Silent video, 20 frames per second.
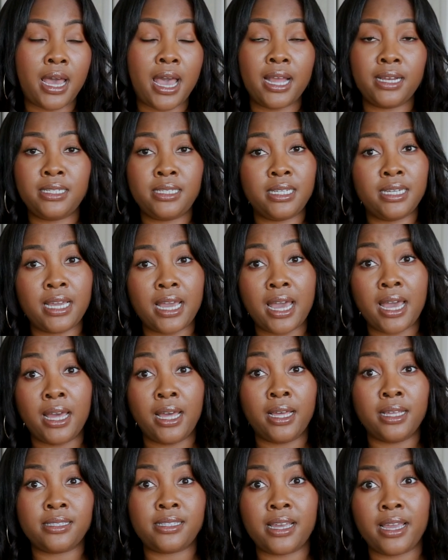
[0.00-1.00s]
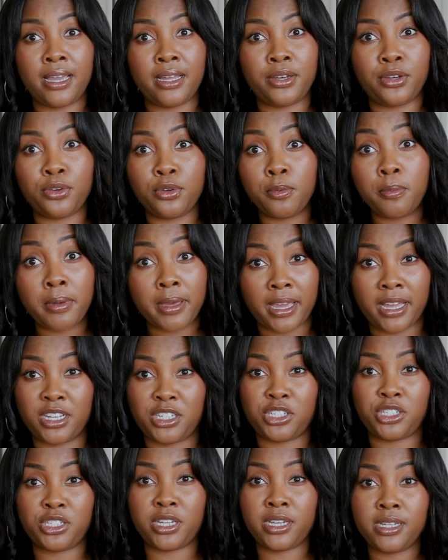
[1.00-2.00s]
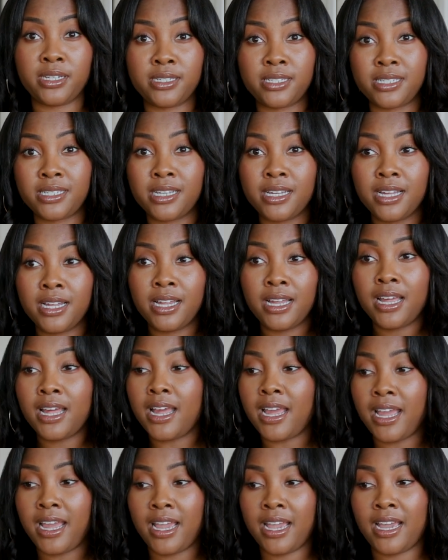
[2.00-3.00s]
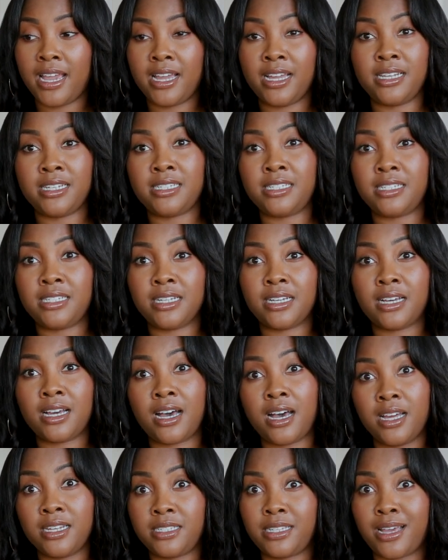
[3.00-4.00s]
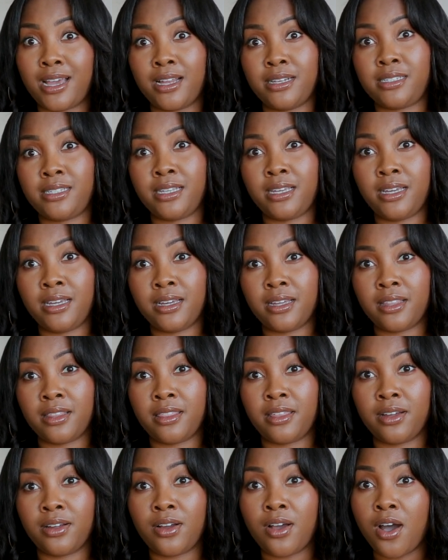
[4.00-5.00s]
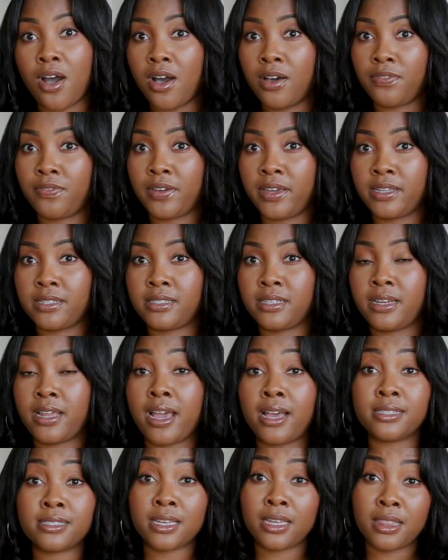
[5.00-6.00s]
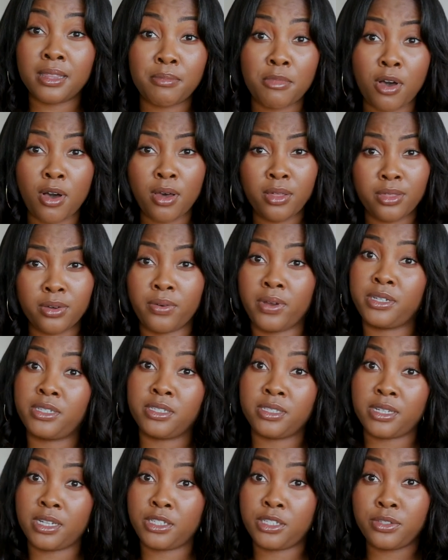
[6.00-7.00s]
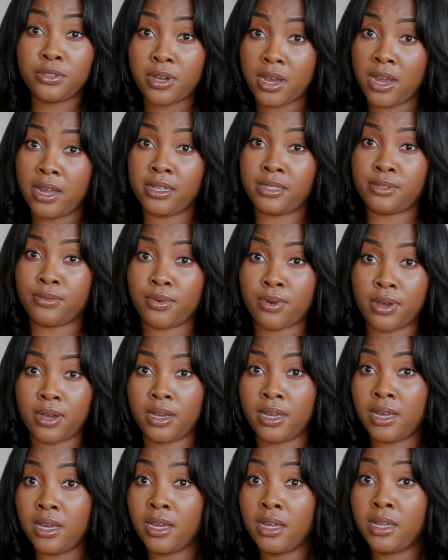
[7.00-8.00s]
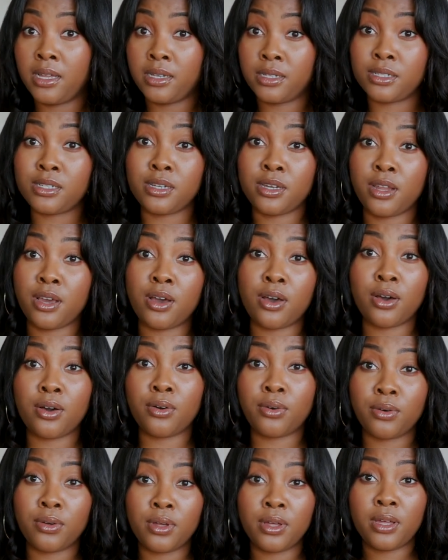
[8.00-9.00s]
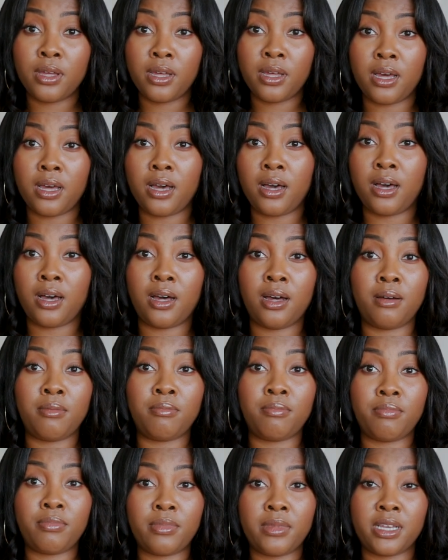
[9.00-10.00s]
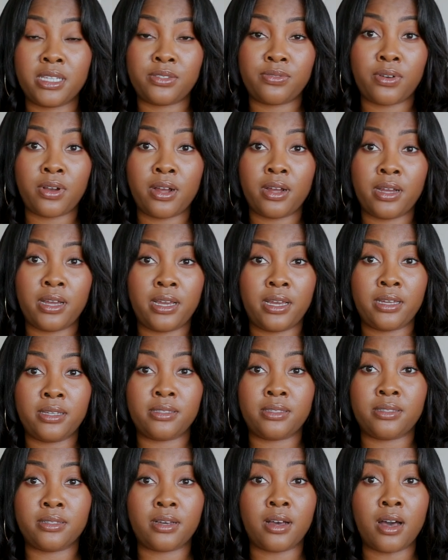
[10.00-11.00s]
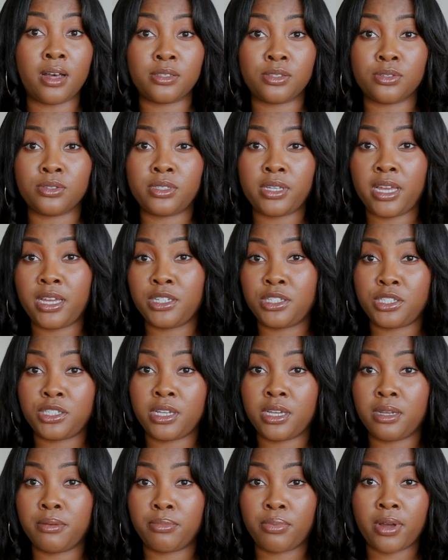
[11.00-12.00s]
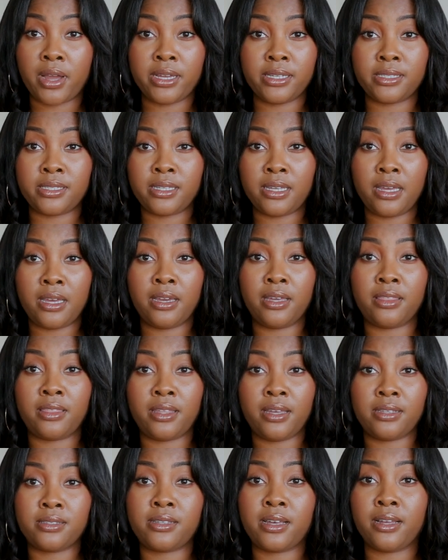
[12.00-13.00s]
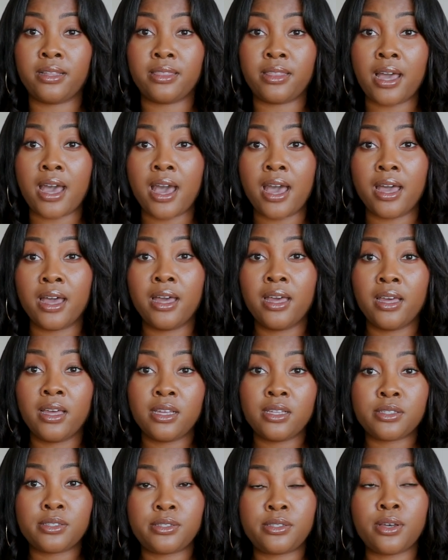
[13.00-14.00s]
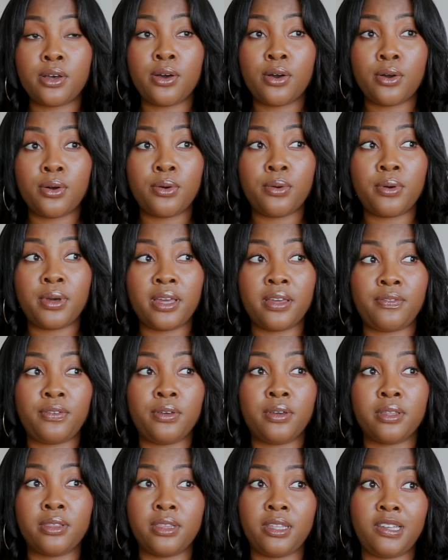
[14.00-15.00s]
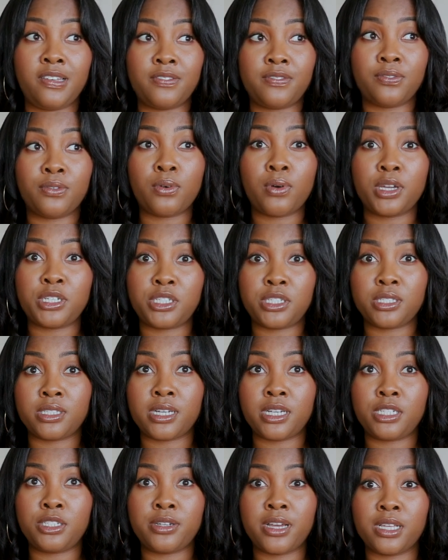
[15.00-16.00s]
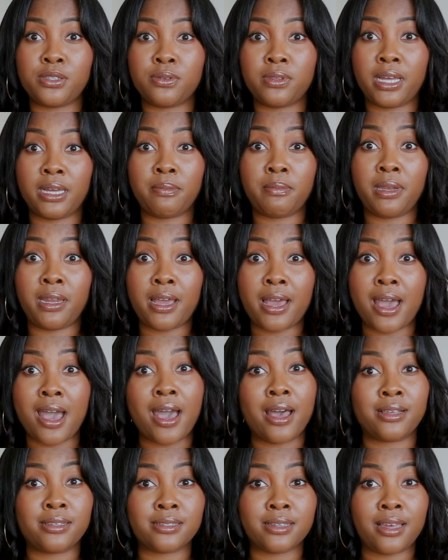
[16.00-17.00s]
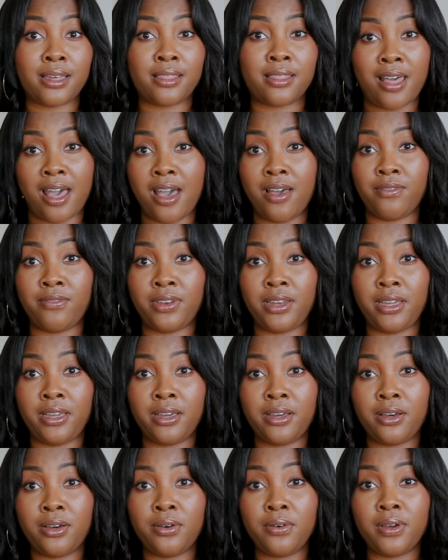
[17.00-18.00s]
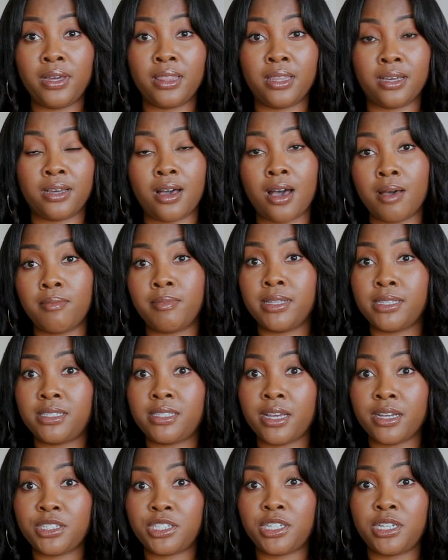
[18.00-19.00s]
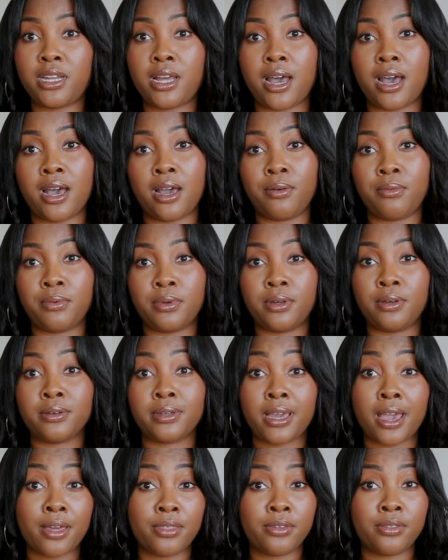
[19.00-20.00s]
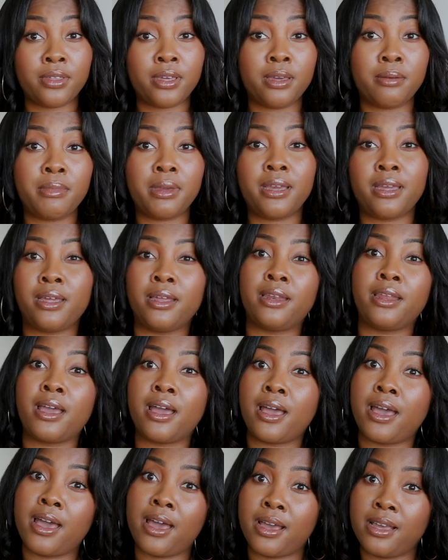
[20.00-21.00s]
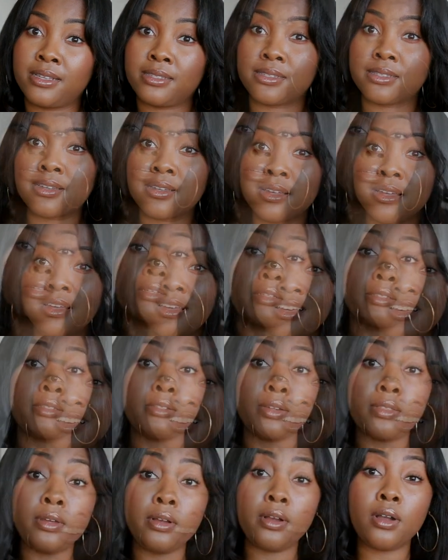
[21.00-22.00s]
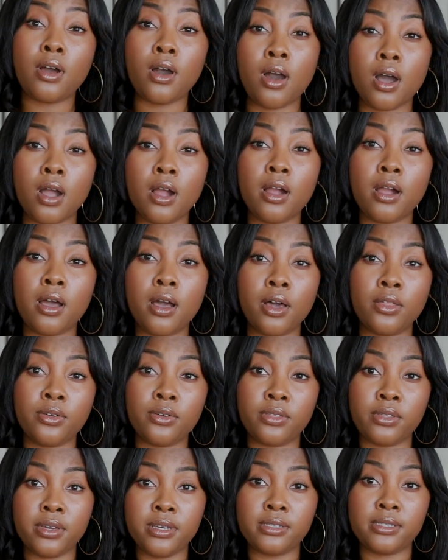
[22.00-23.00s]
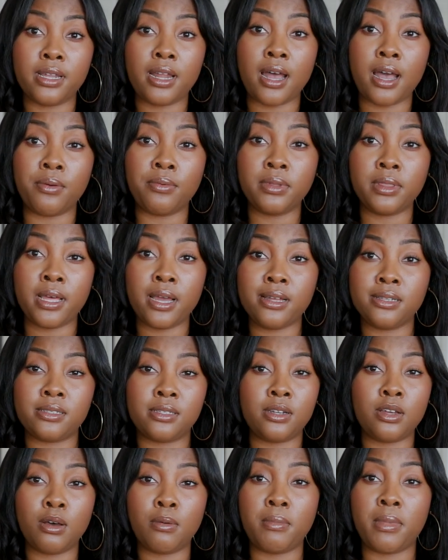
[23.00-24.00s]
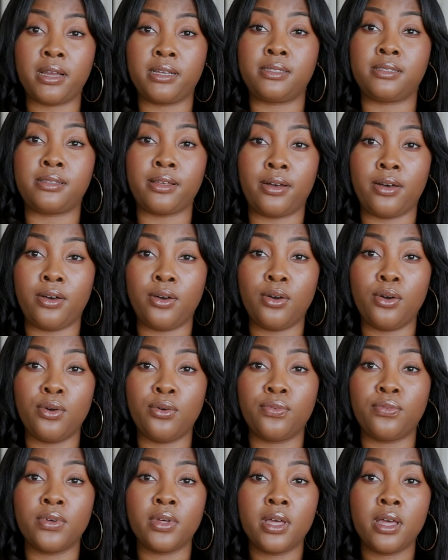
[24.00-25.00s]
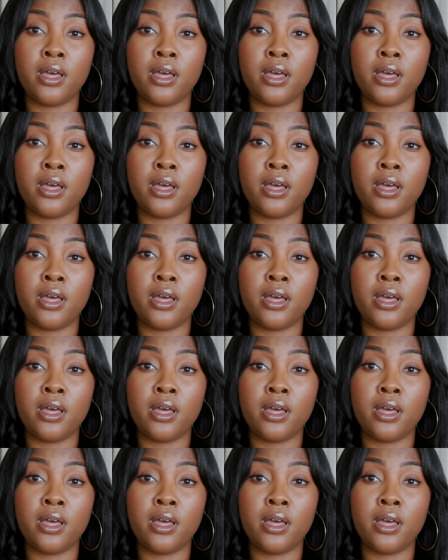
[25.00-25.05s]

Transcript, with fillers: acting as a new patient and contacting their office and asking them all the questions that you guys want to know um, as far as consultation, pricing, and things like that. So if you can leave questions that you guys would like me to ask in that video in the comments section, I will gather them and ask. So there are other things that I would like to know myself,